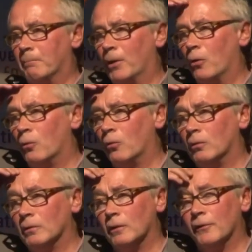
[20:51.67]

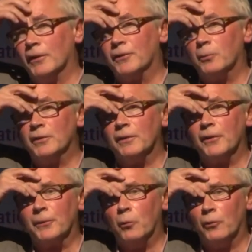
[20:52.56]
poll that we did
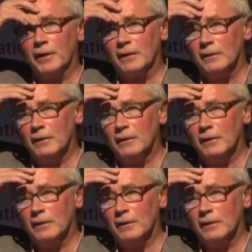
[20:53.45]
this morning,